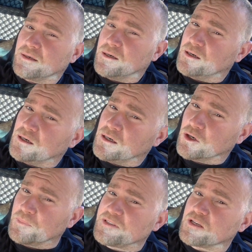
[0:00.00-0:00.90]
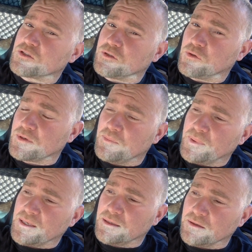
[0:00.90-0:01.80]
are potentially going to
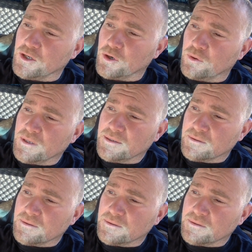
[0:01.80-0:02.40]
be, you know,